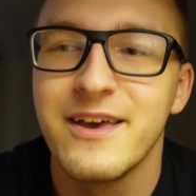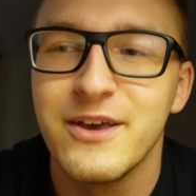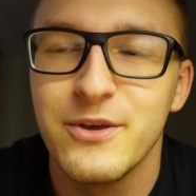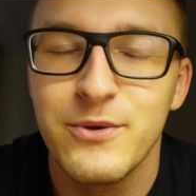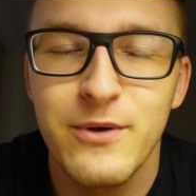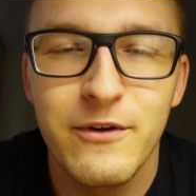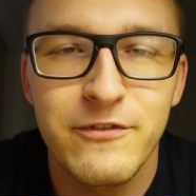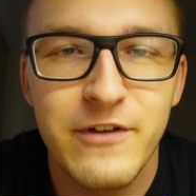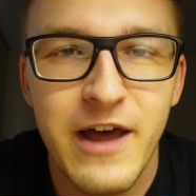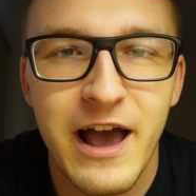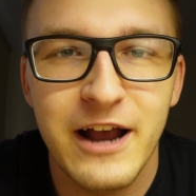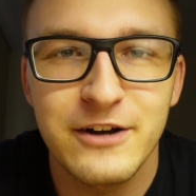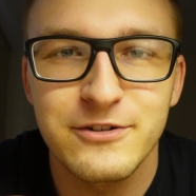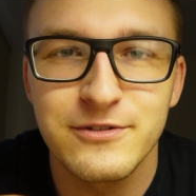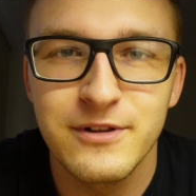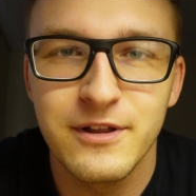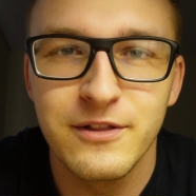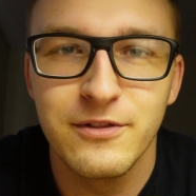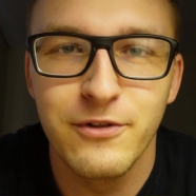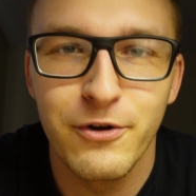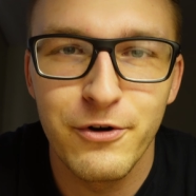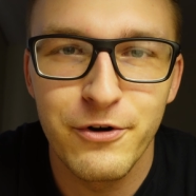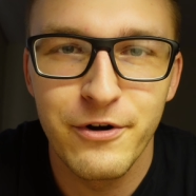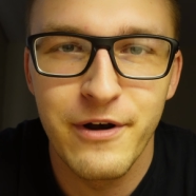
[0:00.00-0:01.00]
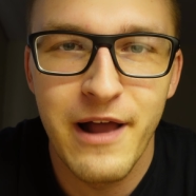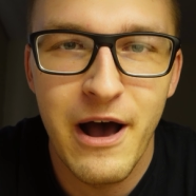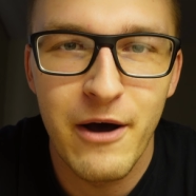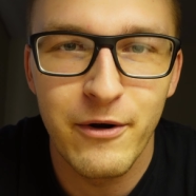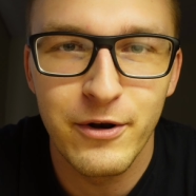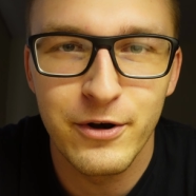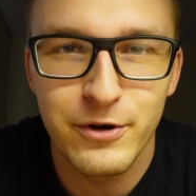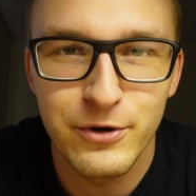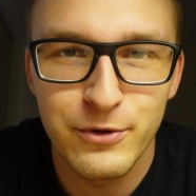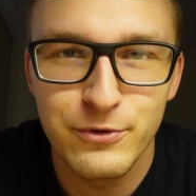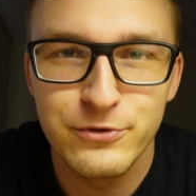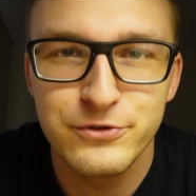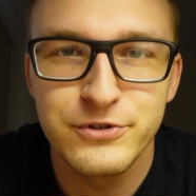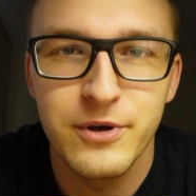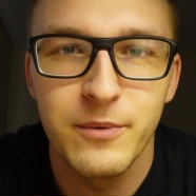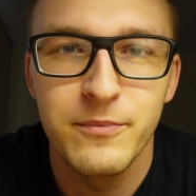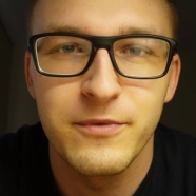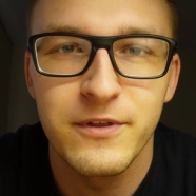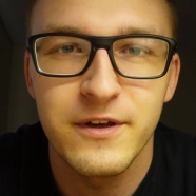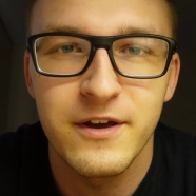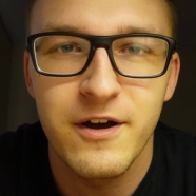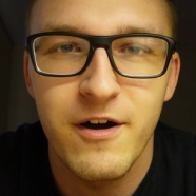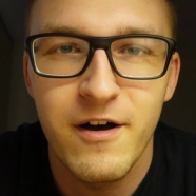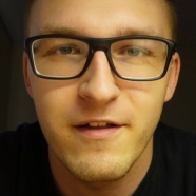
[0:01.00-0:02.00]
you have to actually learn how to do
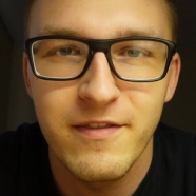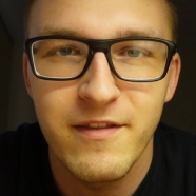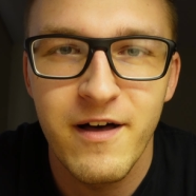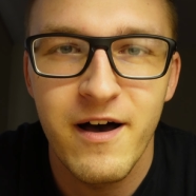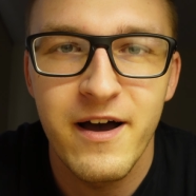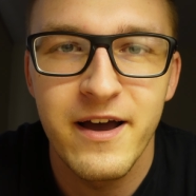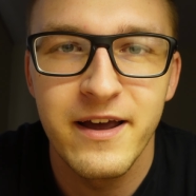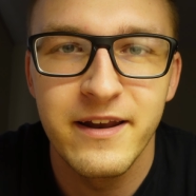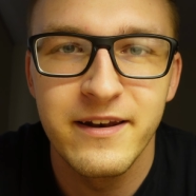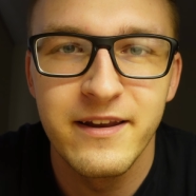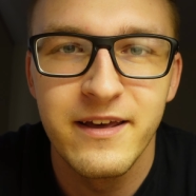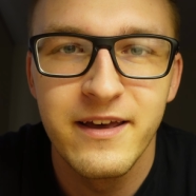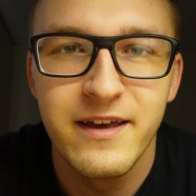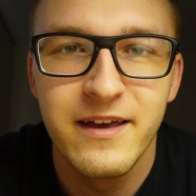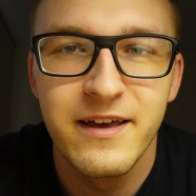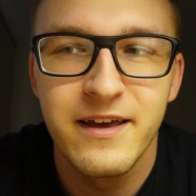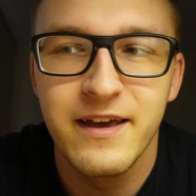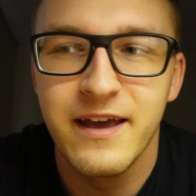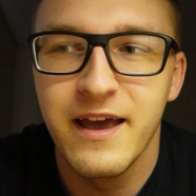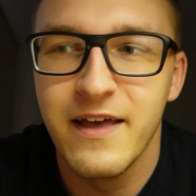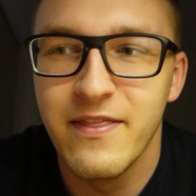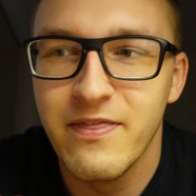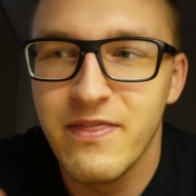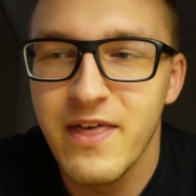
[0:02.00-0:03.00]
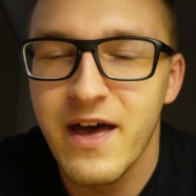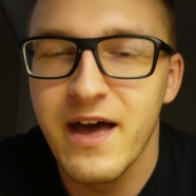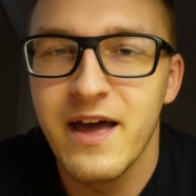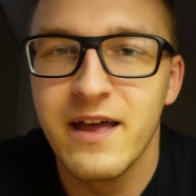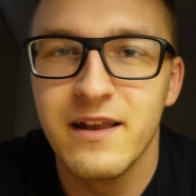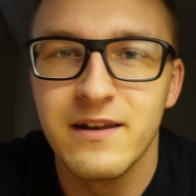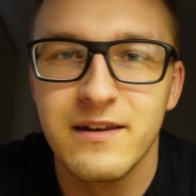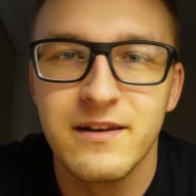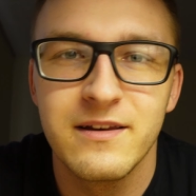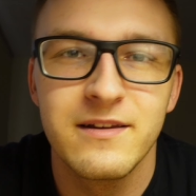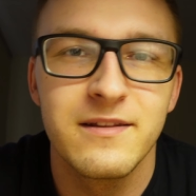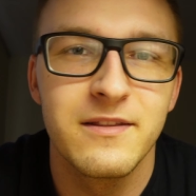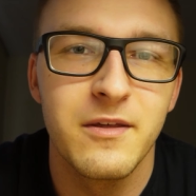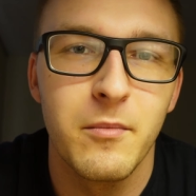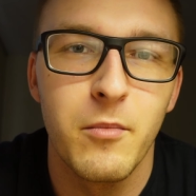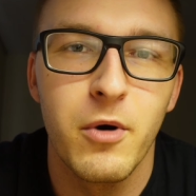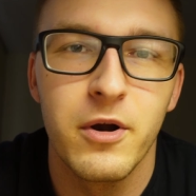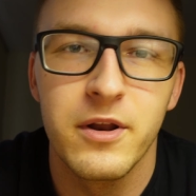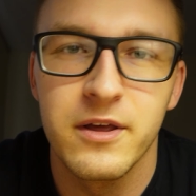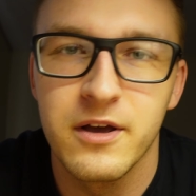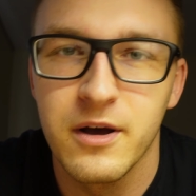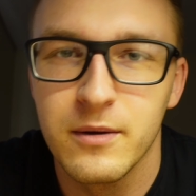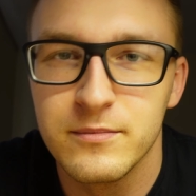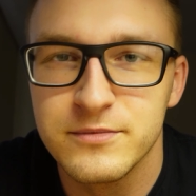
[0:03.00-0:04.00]
something online and then the
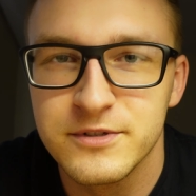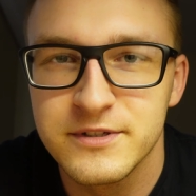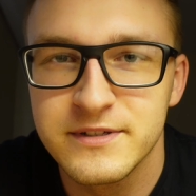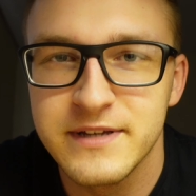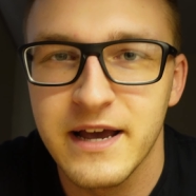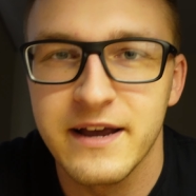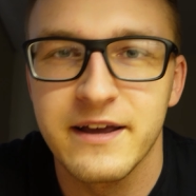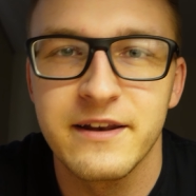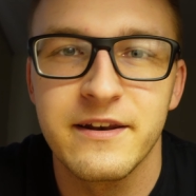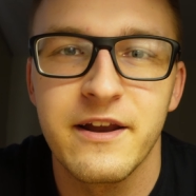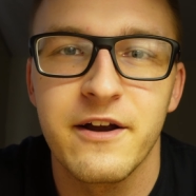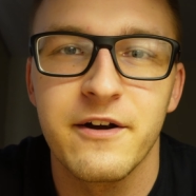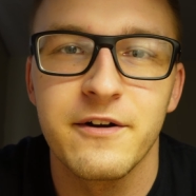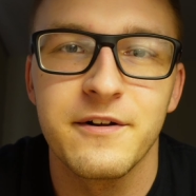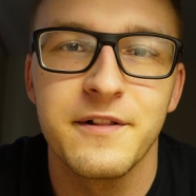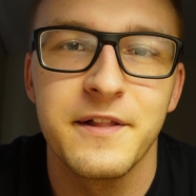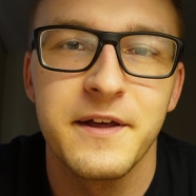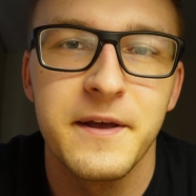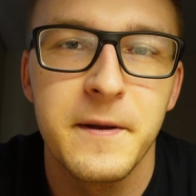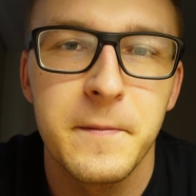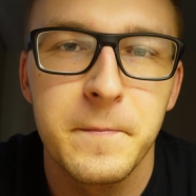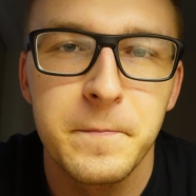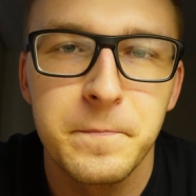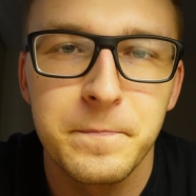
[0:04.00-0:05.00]
money comes secondarily.